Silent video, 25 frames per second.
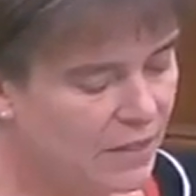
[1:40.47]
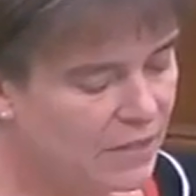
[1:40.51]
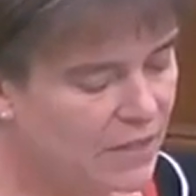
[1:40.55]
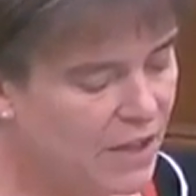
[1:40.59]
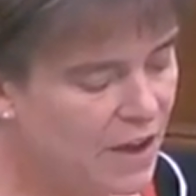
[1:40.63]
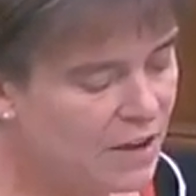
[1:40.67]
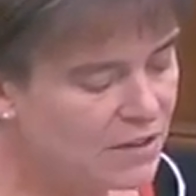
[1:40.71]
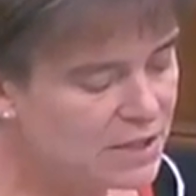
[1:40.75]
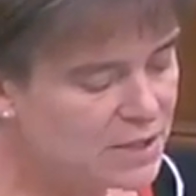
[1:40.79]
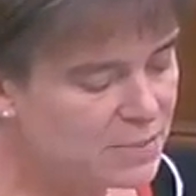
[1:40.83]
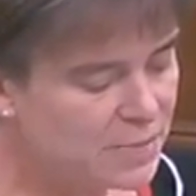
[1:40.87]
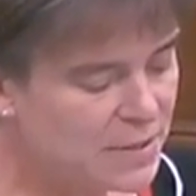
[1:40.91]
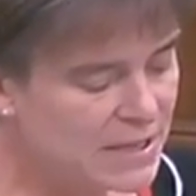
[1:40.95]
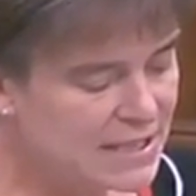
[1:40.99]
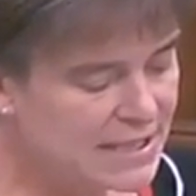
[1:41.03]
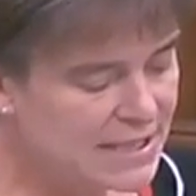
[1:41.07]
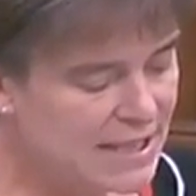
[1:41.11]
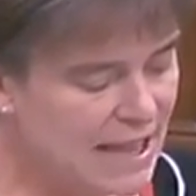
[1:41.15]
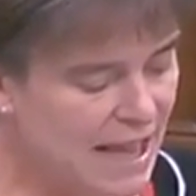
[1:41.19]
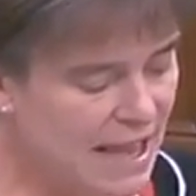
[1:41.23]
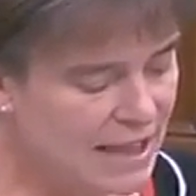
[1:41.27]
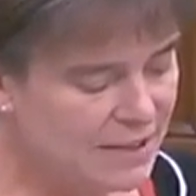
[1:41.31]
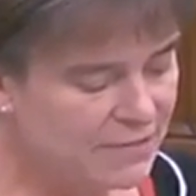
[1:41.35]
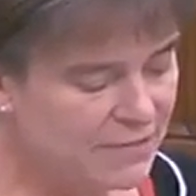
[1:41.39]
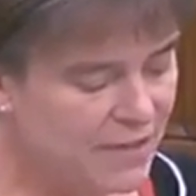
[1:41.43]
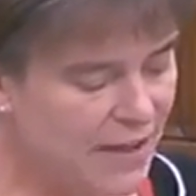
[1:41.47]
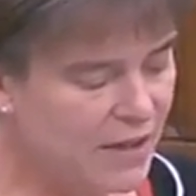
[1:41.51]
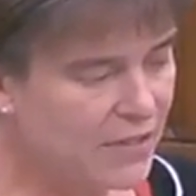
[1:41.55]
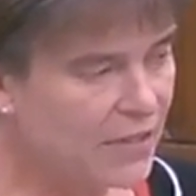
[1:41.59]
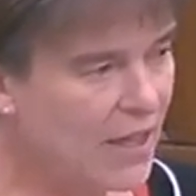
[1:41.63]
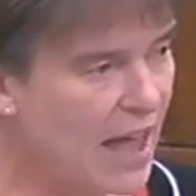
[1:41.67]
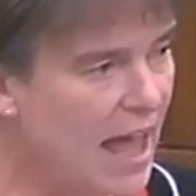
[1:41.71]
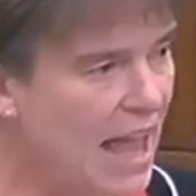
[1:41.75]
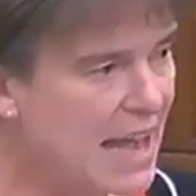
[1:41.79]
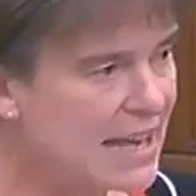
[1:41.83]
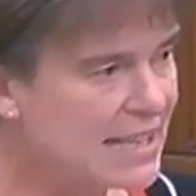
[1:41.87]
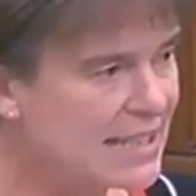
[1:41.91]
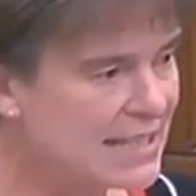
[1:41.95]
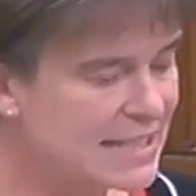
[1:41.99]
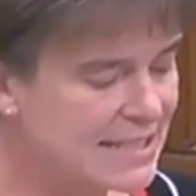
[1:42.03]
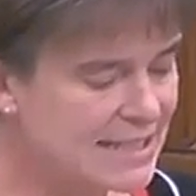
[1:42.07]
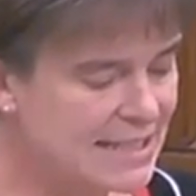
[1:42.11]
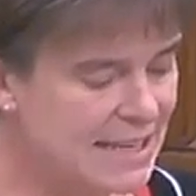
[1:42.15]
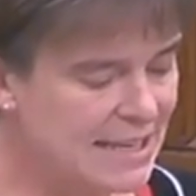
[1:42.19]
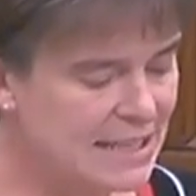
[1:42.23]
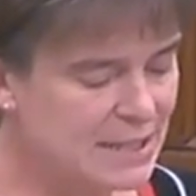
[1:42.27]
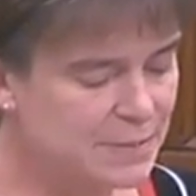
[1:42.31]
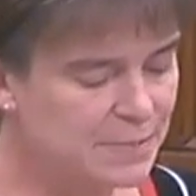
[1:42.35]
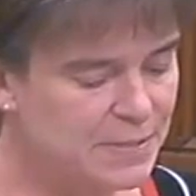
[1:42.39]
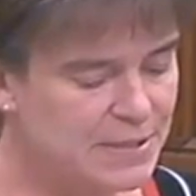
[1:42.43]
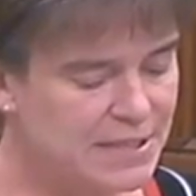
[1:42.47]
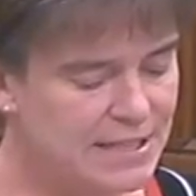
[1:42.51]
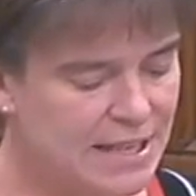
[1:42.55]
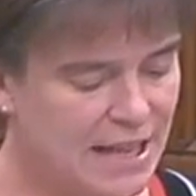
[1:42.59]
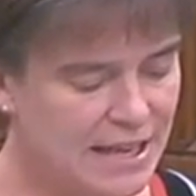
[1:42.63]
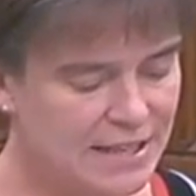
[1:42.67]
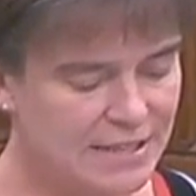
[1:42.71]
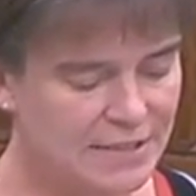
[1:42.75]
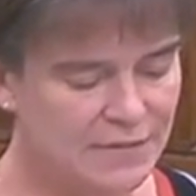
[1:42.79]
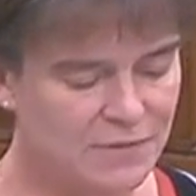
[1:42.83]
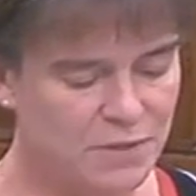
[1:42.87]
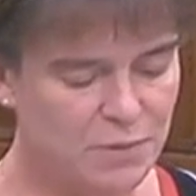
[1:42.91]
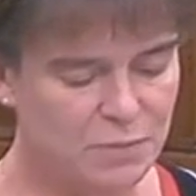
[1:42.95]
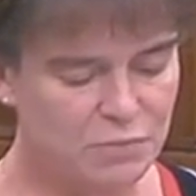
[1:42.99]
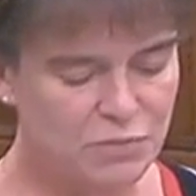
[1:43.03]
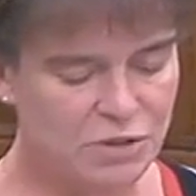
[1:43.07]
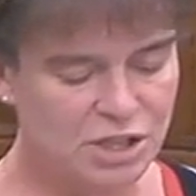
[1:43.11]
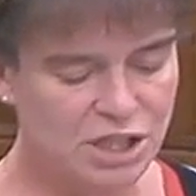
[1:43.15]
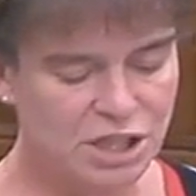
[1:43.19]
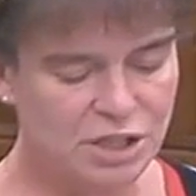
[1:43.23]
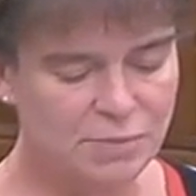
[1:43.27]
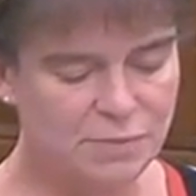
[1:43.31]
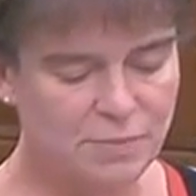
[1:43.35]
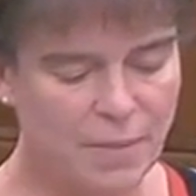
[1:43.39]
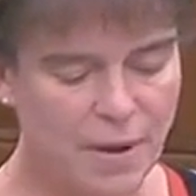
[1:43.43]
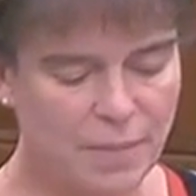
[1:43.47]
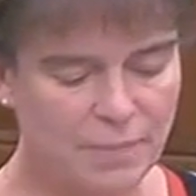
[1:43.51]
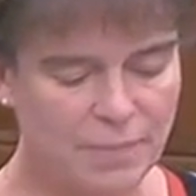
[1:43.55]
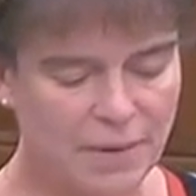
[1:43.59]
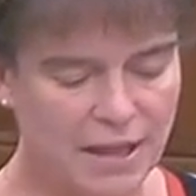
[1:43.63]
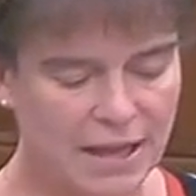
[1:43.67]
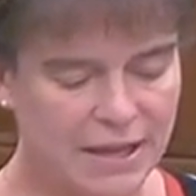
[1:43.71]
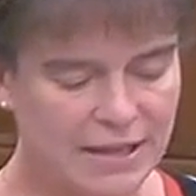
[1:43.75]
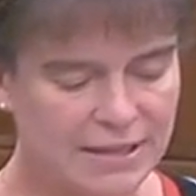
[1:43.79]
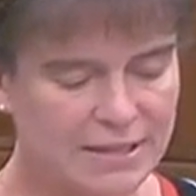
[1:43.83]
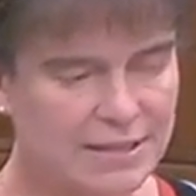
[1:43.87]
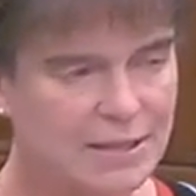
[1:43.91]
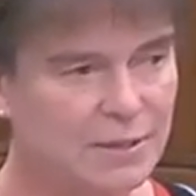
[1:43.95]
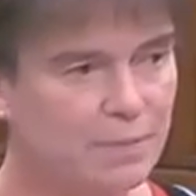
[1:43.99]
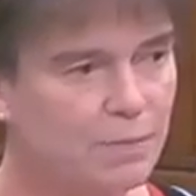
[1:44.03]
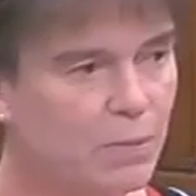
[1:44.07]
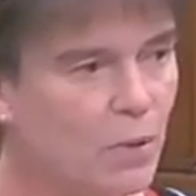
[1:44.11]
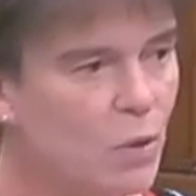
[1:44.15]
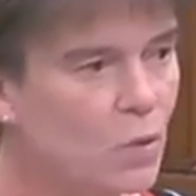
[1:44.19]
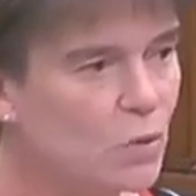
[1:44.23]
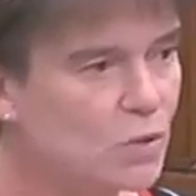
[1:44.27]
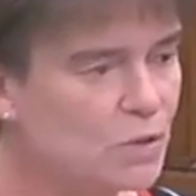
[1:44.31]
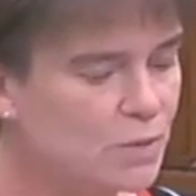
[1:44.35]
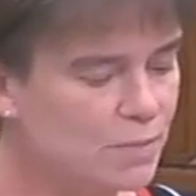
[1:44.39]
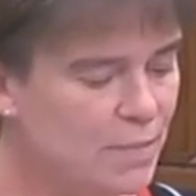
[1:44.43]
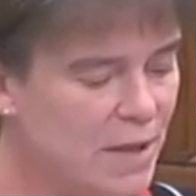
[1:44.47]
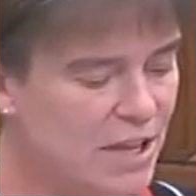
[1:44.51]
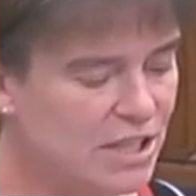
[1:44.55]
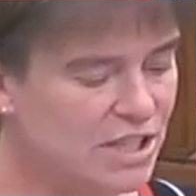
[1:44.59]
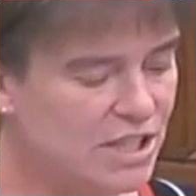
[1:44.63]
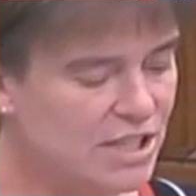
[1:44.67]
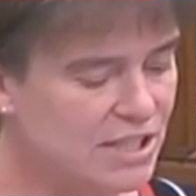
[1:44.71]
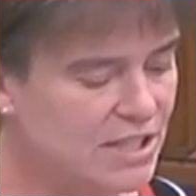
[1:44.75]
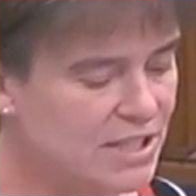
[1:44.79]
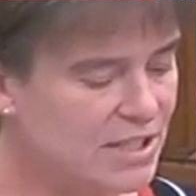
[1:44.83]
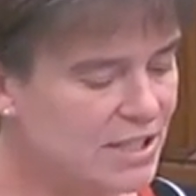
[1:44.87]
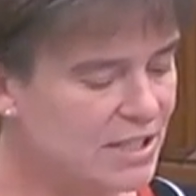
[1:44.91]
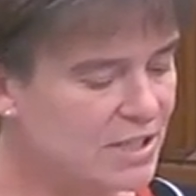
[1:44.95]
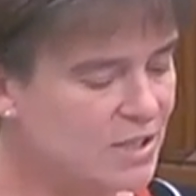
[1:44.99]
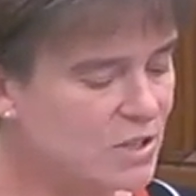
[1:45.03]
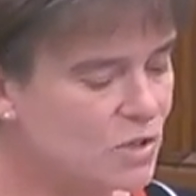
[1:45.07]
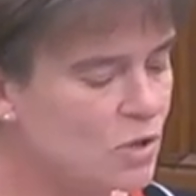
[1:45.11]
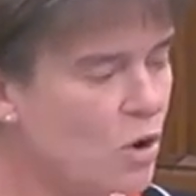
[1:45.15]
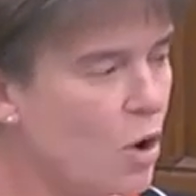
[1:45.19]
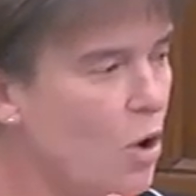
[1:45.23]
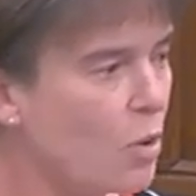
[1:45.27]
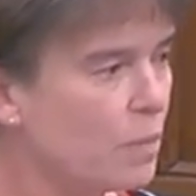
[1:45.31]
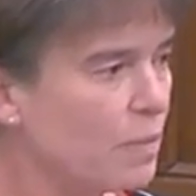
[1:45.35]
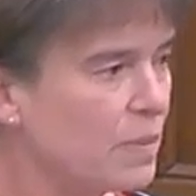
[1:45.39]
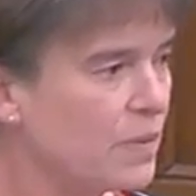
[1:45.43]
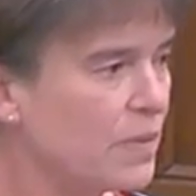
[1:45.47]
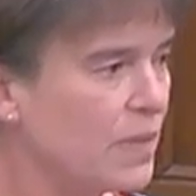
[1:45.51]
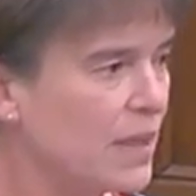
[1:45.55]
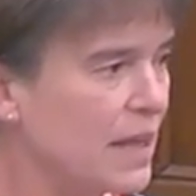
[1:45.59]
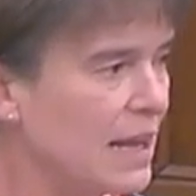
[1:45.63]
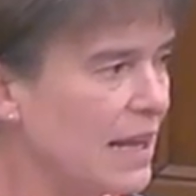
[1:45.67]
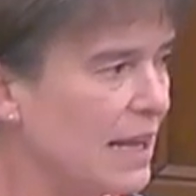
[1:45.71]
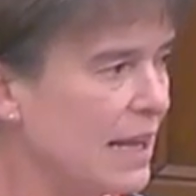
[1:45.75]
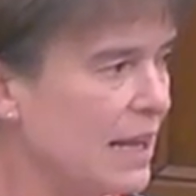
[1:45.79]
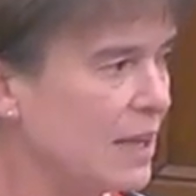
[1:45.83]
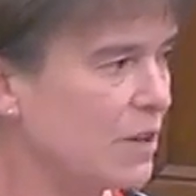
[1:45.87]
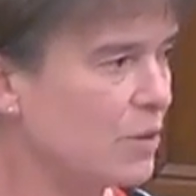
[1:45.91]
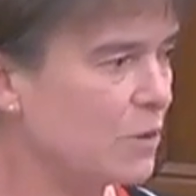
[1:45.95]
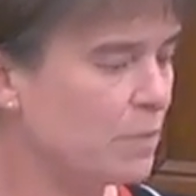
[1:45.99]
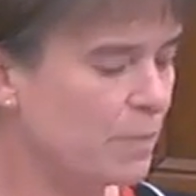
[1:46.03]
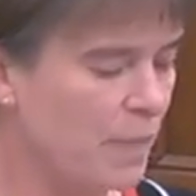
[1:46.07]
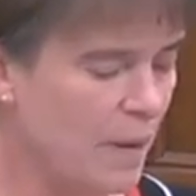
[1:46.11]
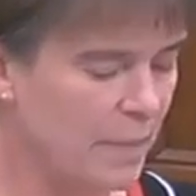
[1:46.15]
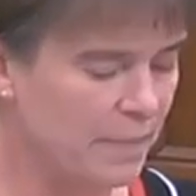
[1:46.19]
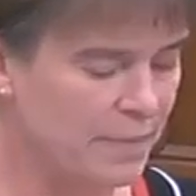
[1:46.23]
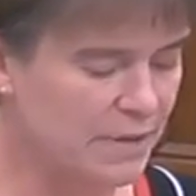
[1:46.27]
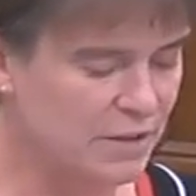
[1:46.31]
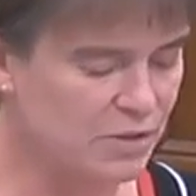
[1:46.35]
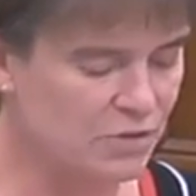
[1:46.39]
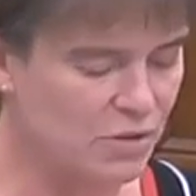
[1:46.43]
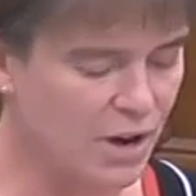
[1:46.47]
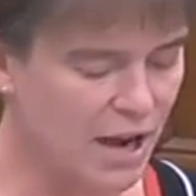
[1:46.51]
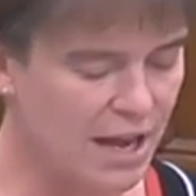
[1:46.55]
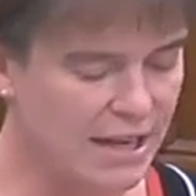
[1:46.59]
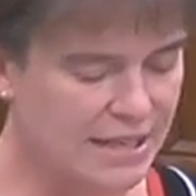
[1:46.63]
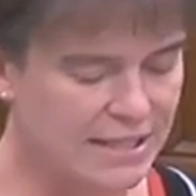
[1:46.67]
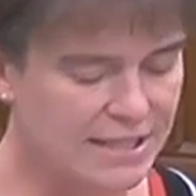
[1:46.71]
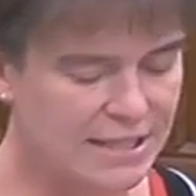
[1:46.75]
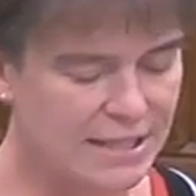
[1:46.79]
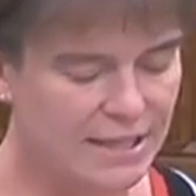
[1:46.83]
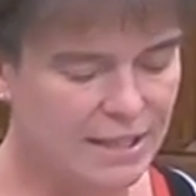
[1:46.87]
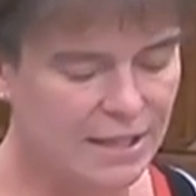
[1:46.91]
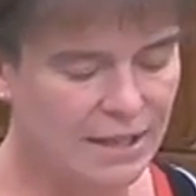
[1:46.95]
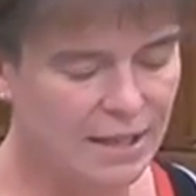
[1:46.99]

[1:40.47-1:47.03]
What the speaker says: The RSPCA found that 86% of the British public support measures to stop the illegal puppy trade,